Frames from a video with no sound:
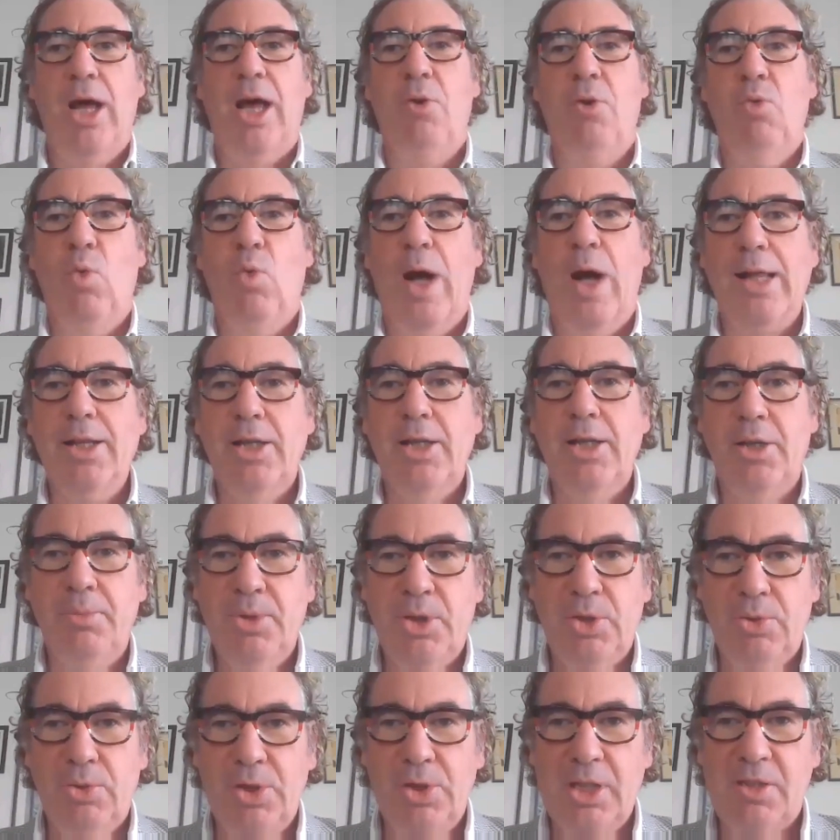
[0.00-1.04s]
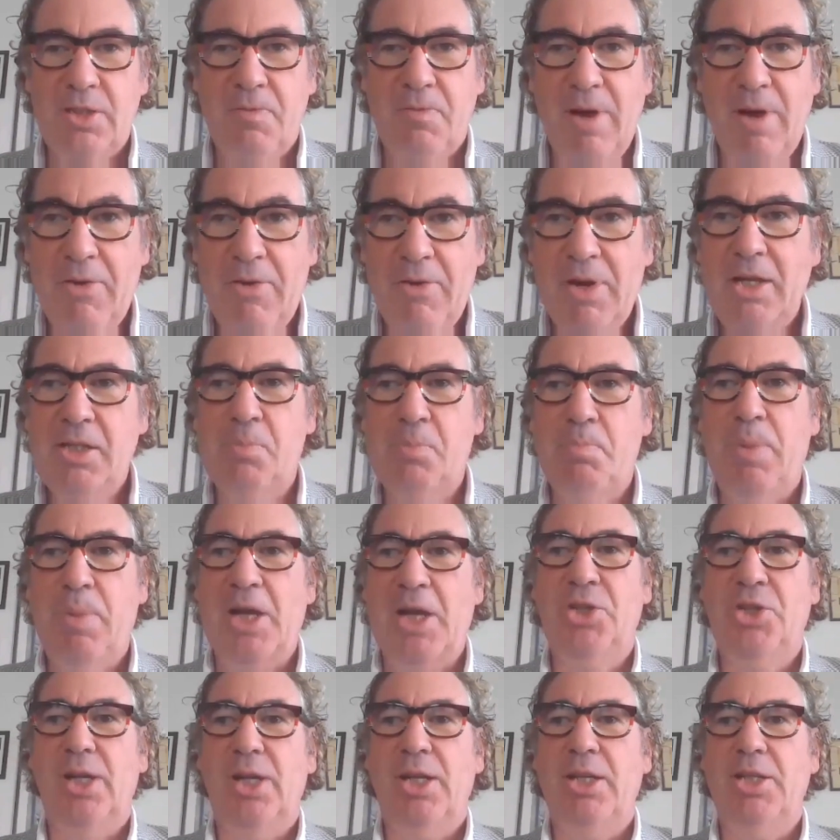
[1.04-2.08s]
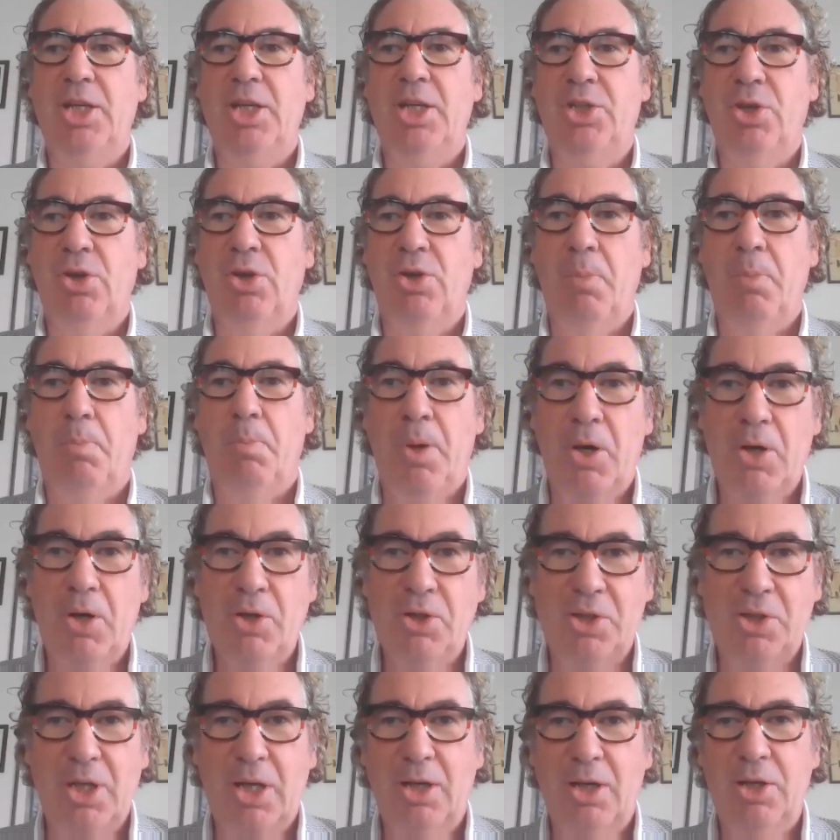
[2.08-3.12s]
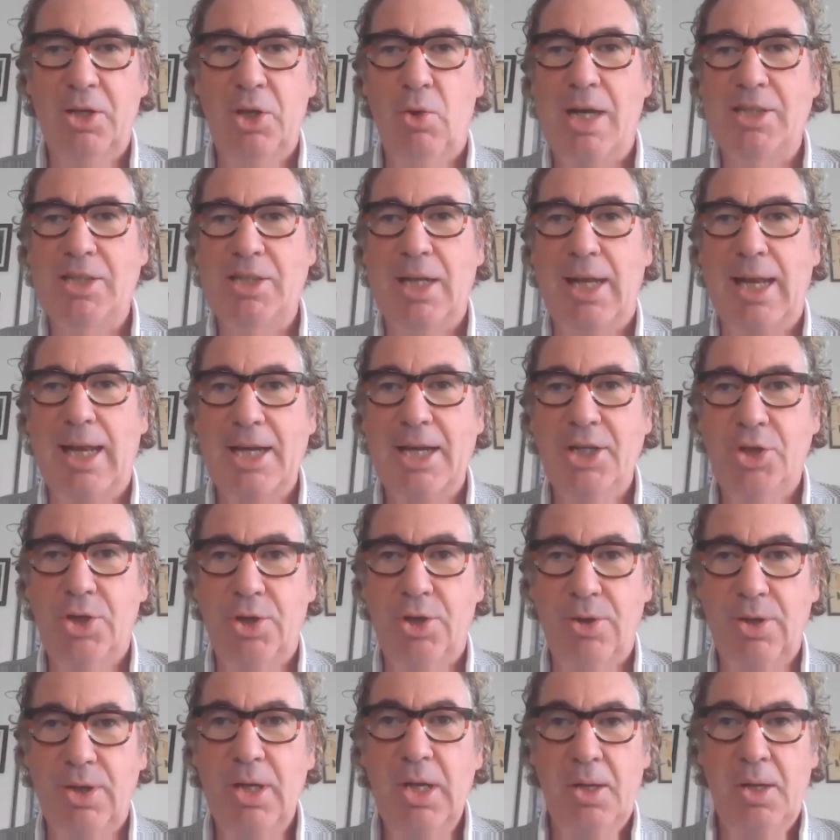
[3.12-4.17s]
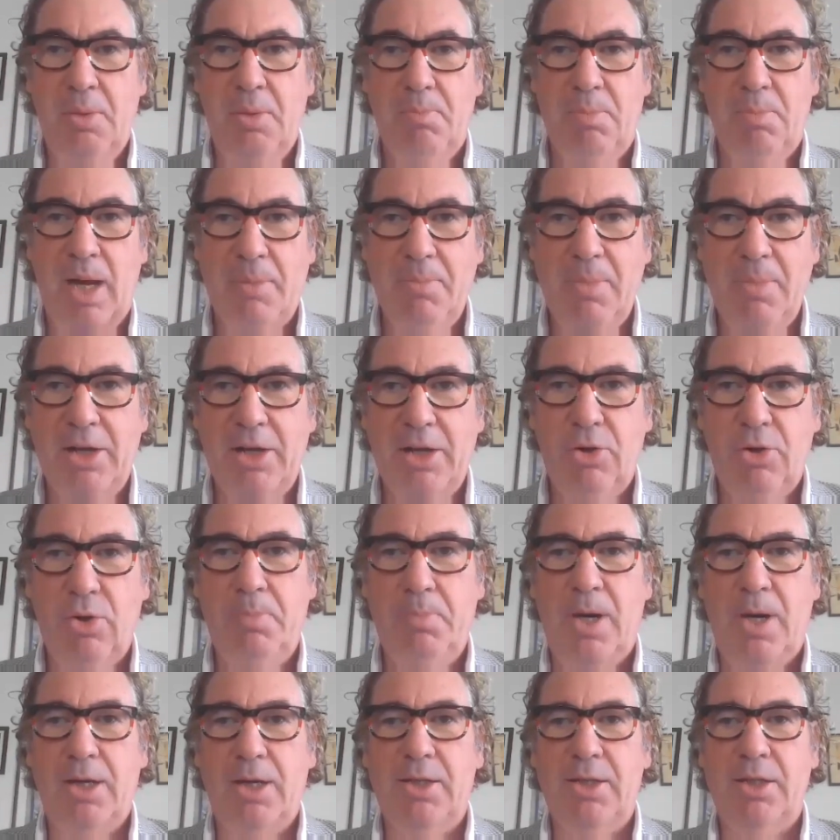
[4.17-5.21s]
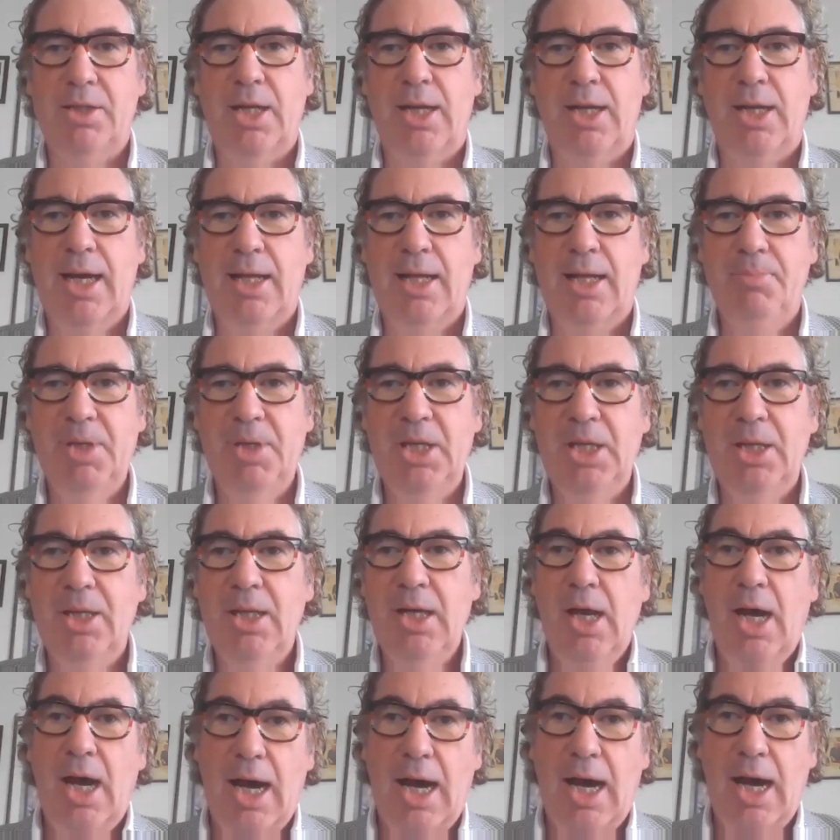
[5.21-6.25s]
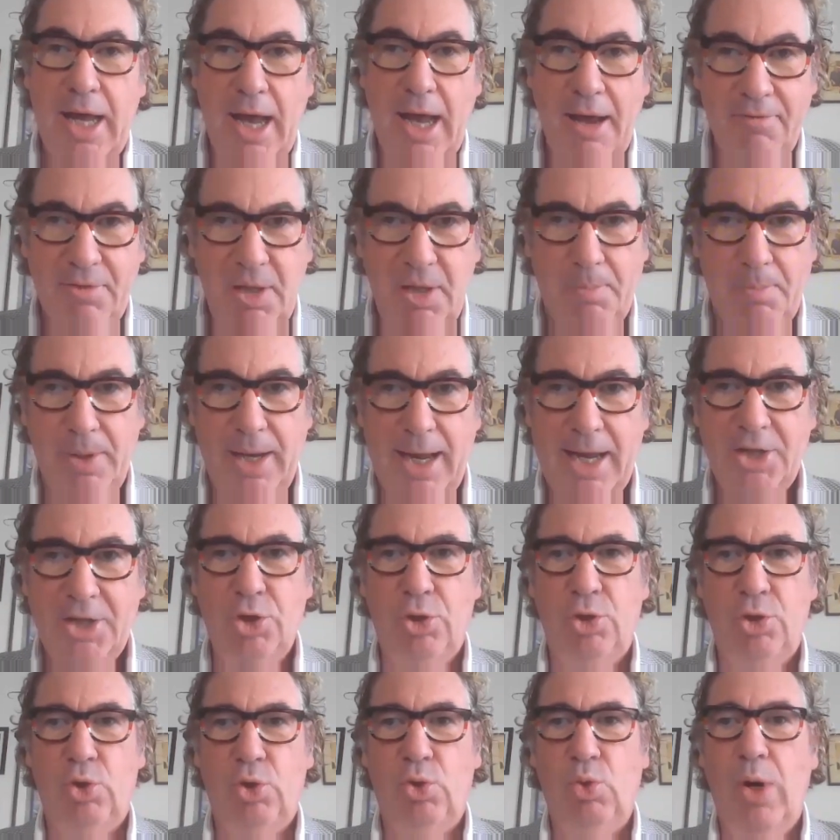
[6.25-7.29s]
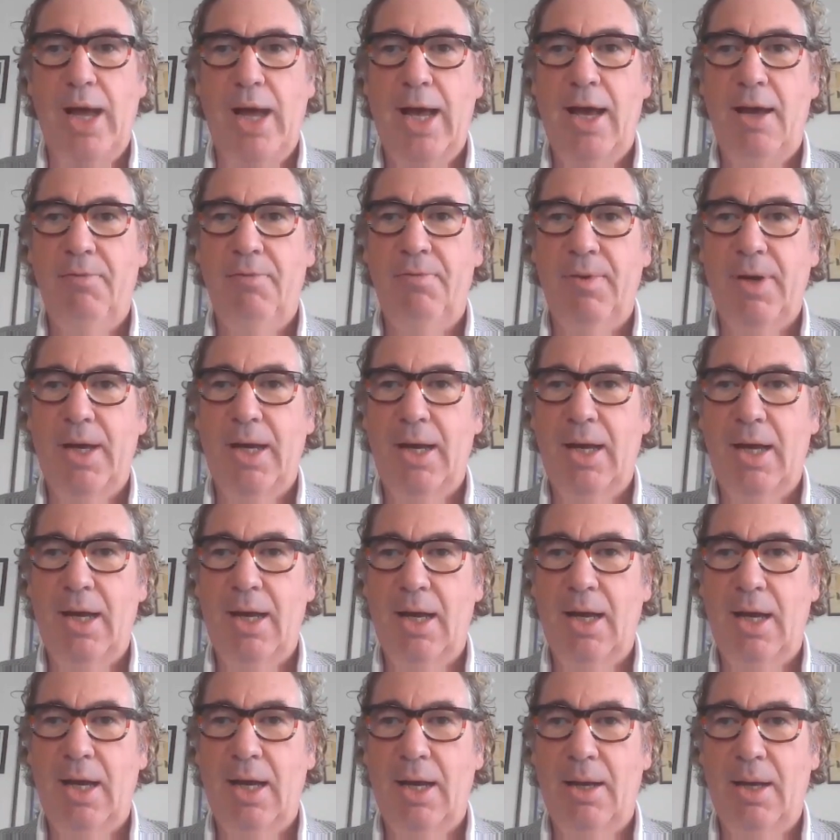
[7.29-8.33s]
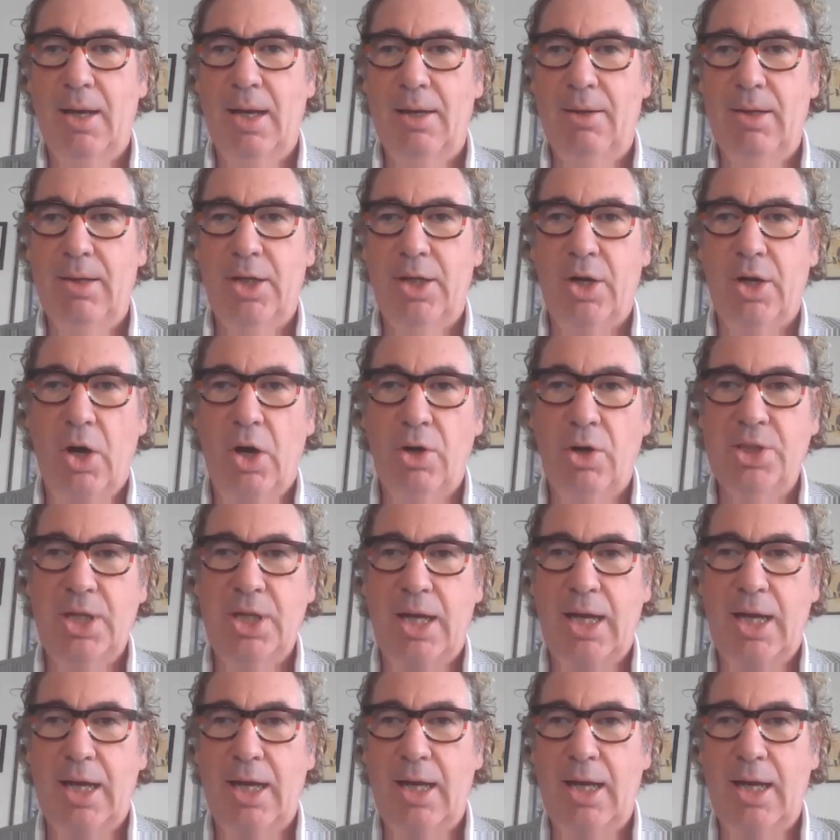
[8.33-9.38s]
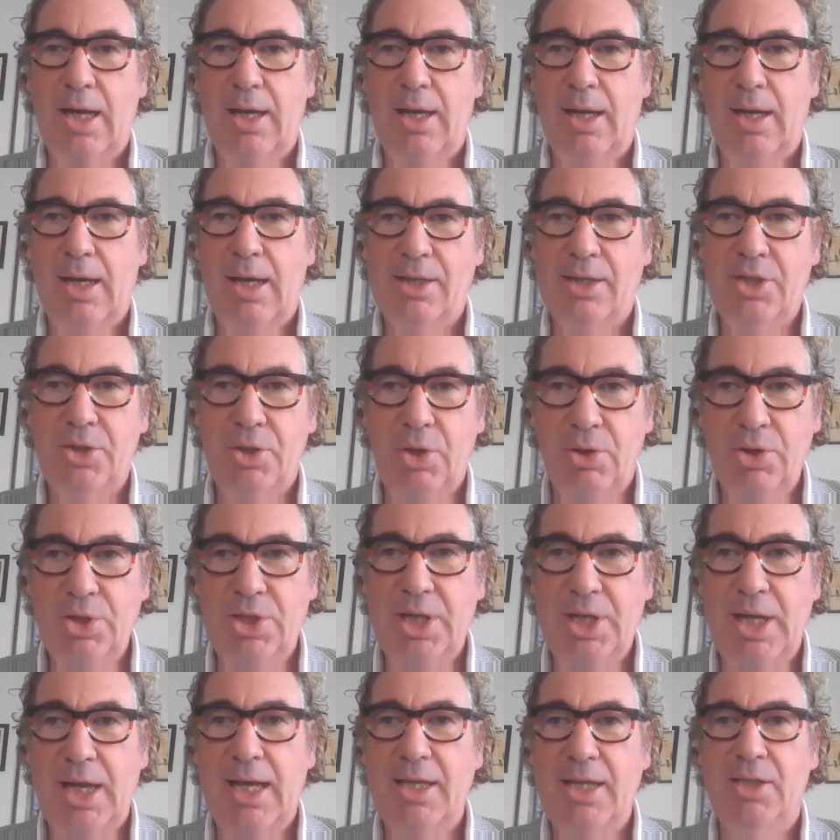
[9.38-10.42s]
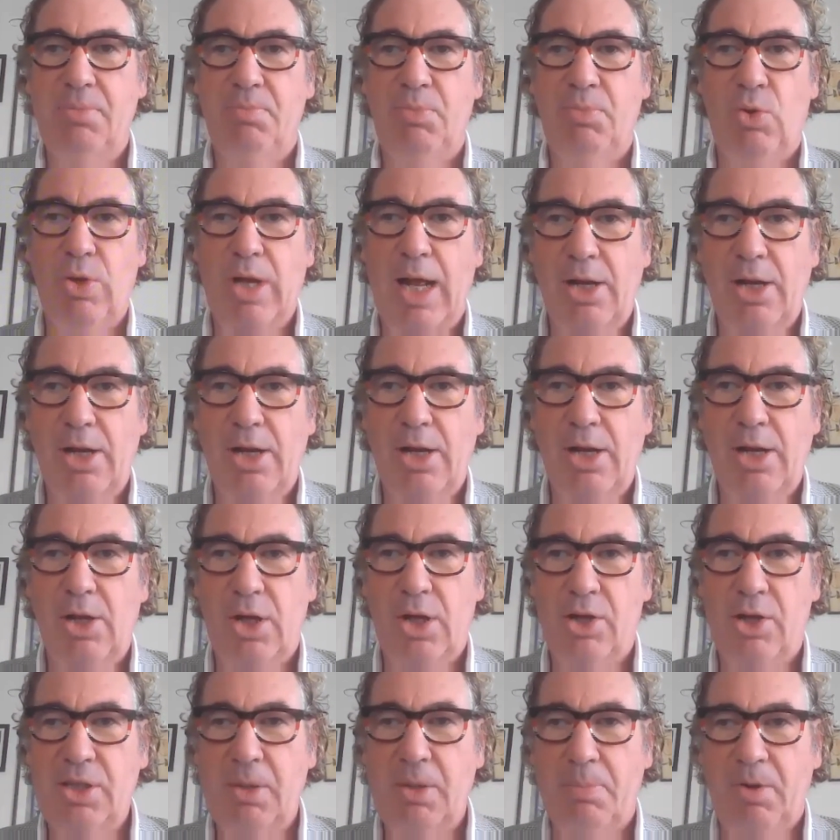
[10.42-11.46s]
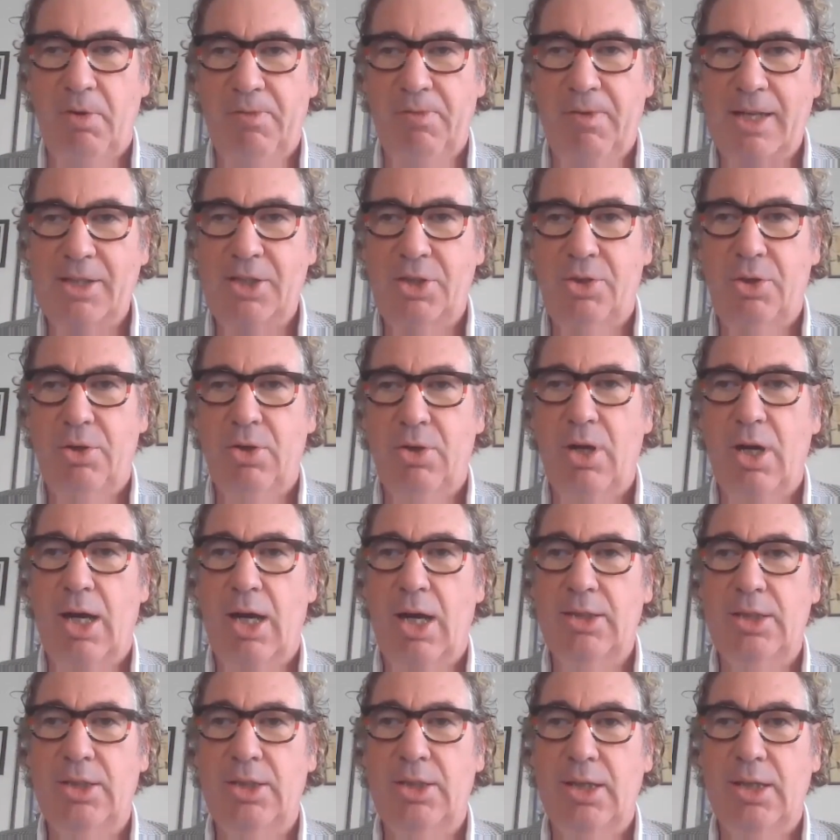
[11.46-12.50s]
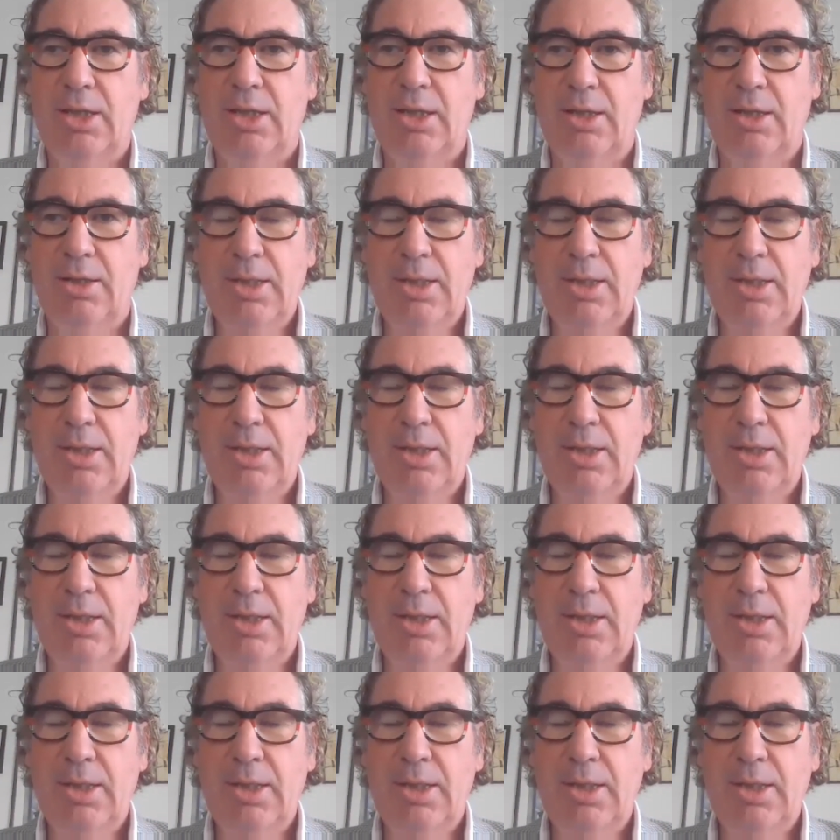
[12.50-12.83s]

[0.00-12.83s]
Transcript: and welcome to this very special edition post-US election by Mercury Partners Academy. I have the pleasure to have Rosa Associates, Brunello Rosa, professor at